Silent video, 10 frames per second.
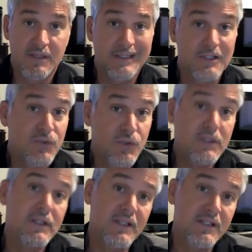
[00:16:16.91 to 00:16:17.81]
to
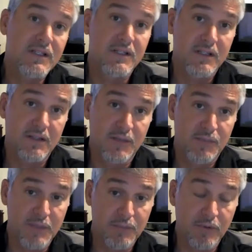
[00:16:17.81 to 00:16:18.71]
truly listen to young
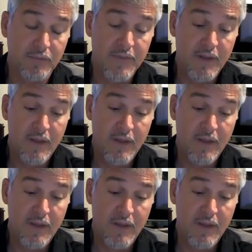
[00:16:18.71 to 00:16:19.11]
people,